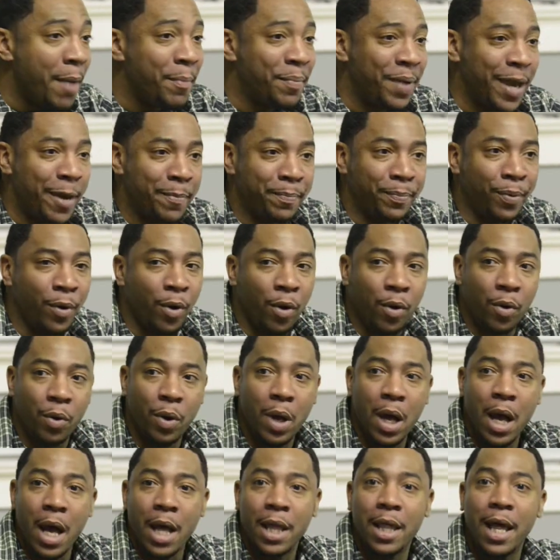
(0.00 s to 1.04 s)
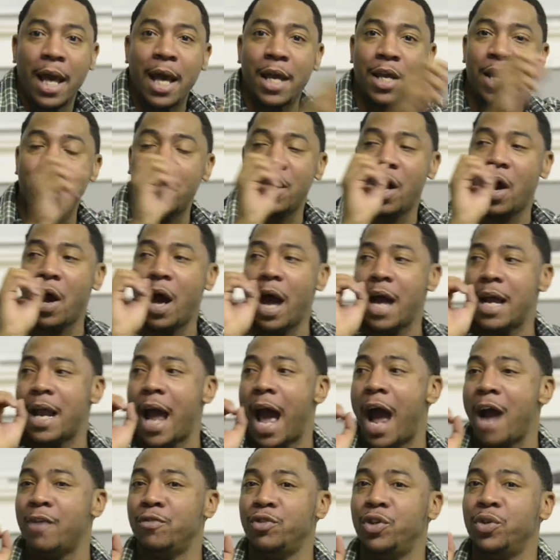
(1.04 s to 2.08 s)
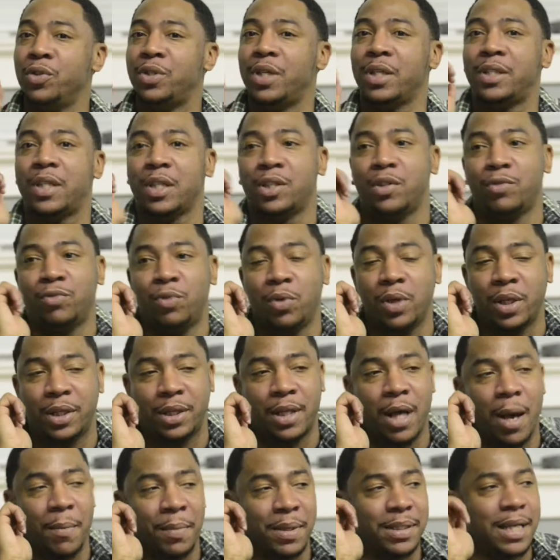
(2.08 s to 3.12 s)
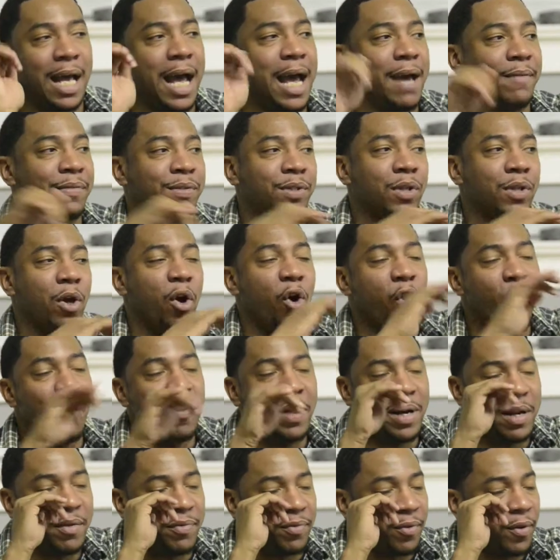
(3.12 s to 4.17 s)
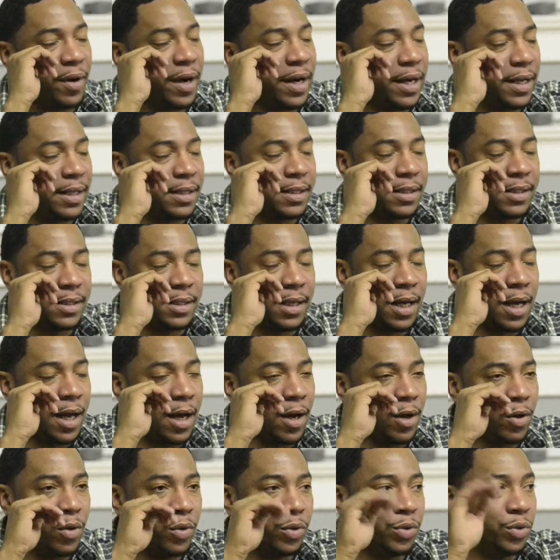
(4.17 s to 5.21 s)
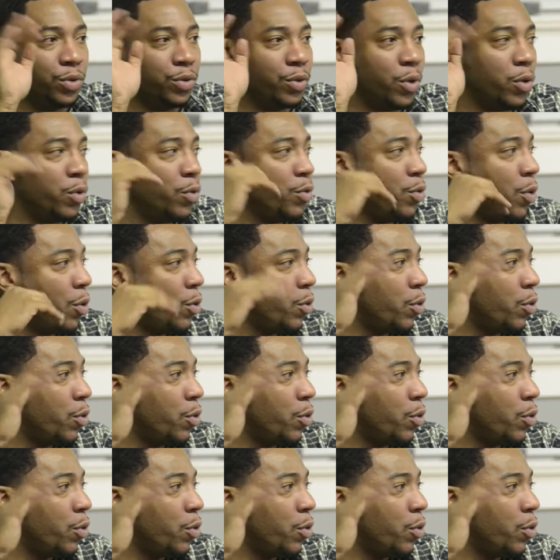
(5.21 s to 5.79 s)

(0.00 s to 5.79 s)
People, you know, I use this as a rule of thumb because I have so many friends who